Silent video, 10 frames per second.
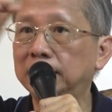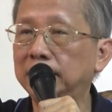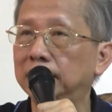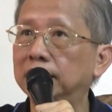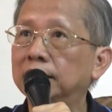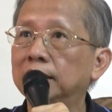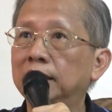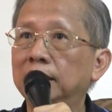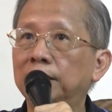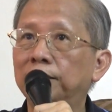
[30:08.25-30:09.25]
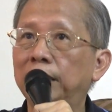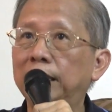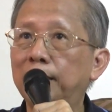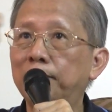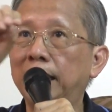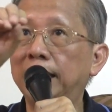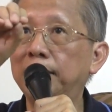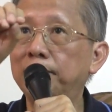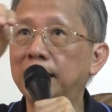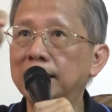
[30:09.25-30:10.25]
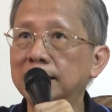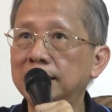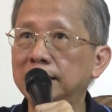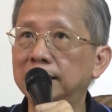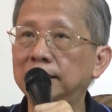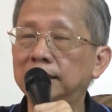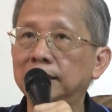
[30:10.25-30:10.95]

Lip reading: sees, when that mundane mind sees,